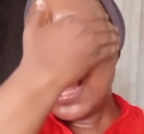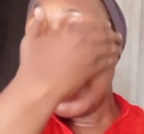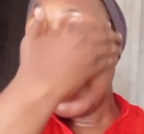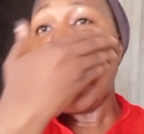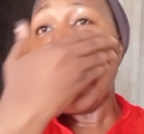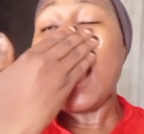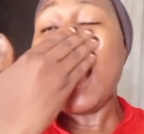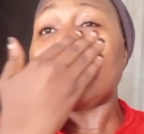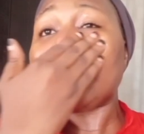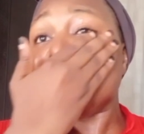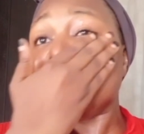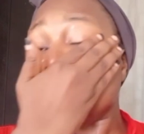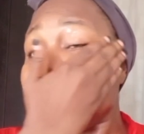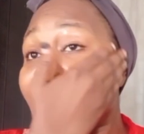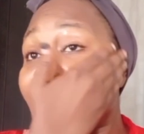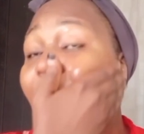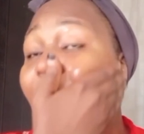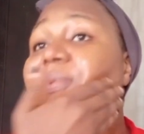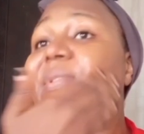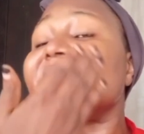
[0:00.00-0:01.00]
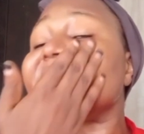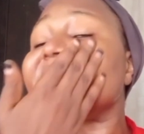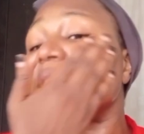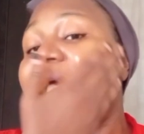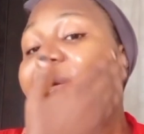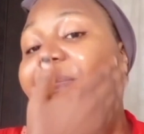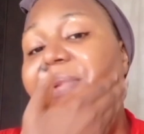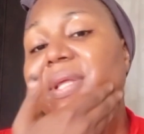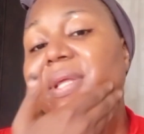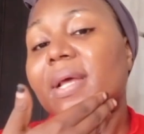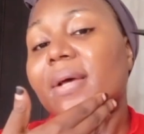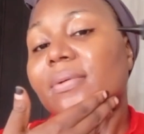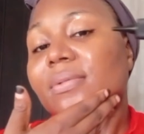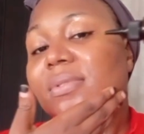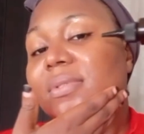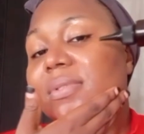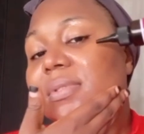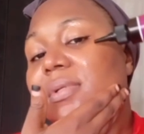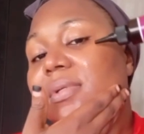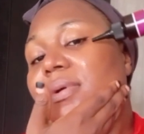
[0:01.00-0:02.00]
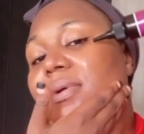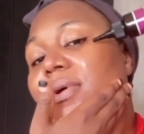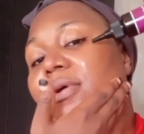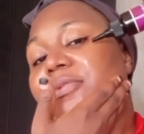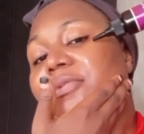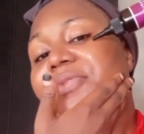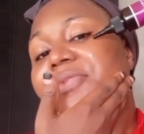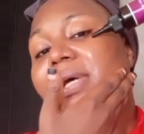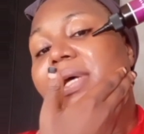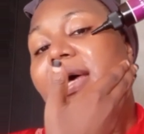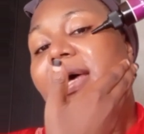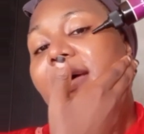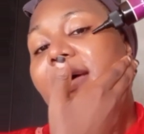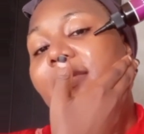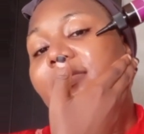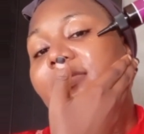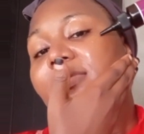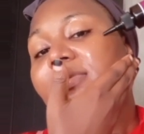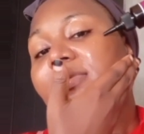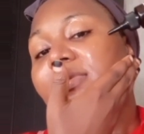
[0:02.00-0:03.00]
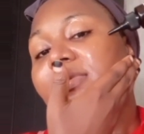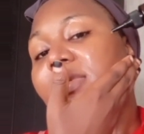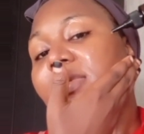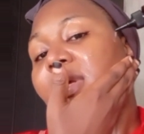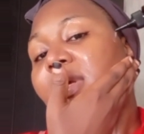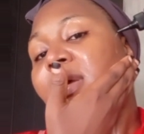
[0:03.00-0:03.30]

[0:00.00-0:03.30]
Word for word: I don't think I'll be stepping out of the house,